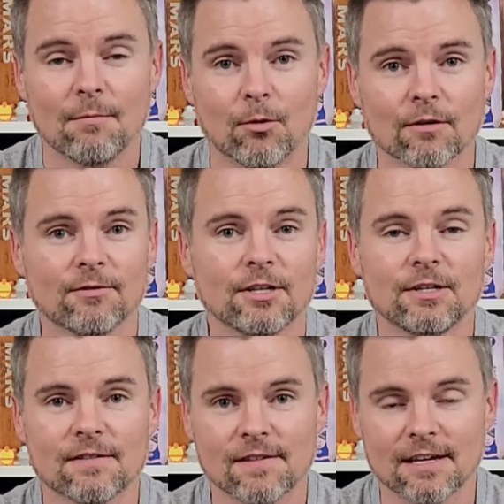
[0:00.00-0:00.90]
more for you
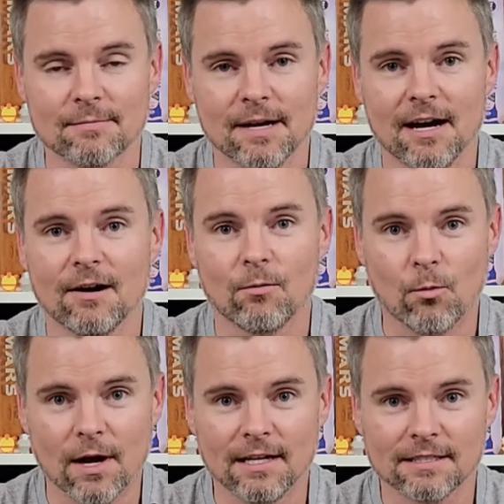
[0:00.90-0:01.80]
to think about
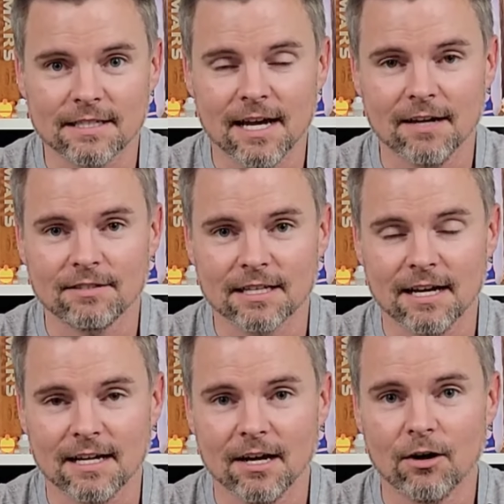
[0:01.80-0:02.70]
ways to have to
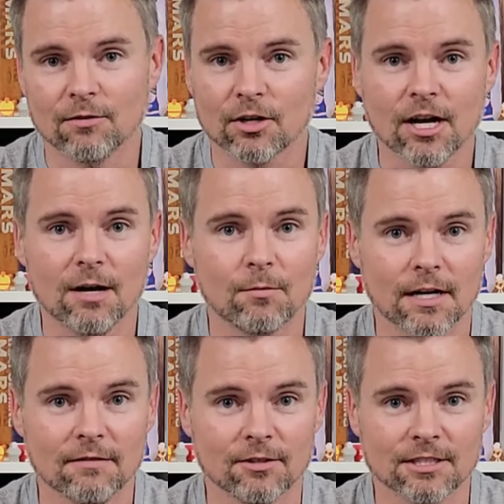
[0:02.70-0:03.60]
kind of overcome
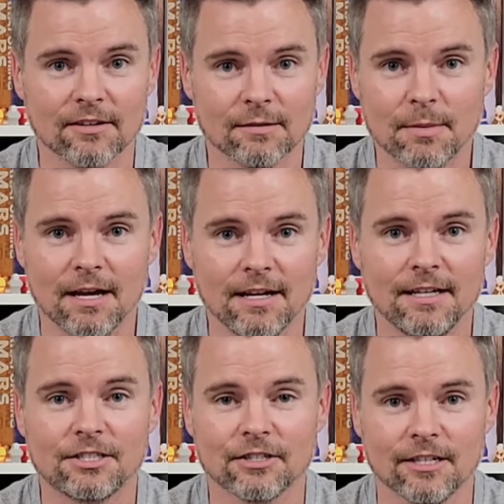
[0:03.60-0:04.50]
whatever's on the
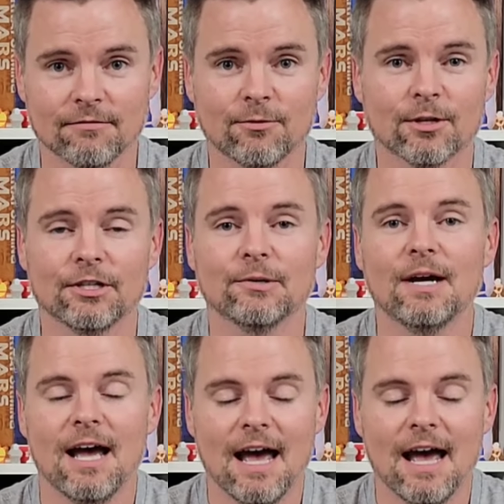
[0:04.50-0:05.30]
page there for you.